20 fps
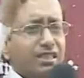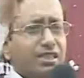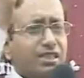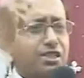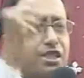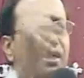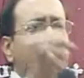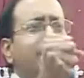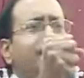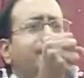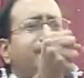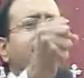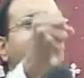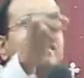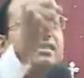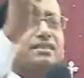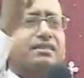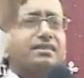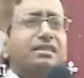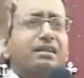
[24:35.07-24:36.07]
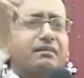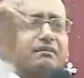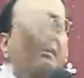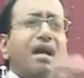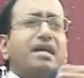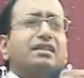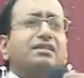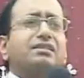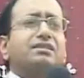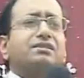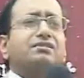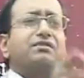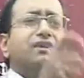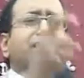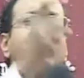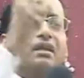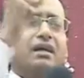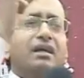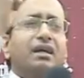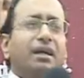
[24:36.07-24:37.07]
Jesus Christ
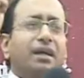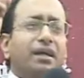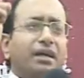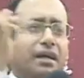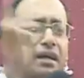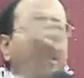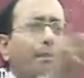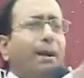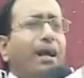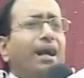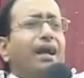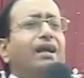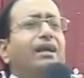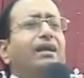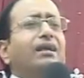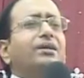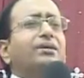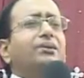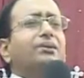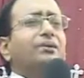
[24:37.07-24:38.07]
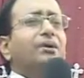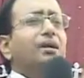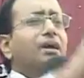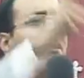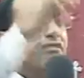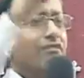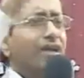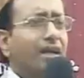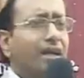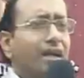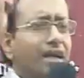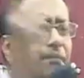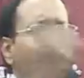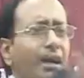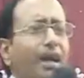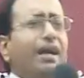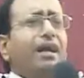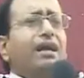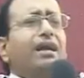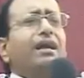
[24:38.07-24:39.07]
will rebuild you, will
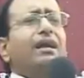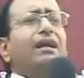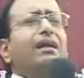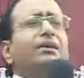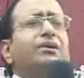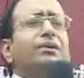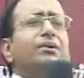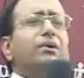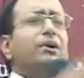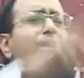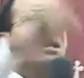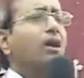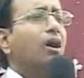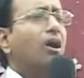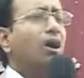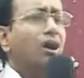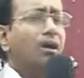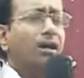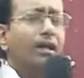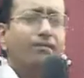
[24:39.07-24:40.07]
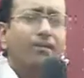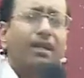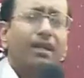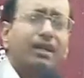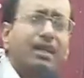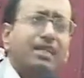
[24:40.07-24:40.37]
rebuild you. Oh, He will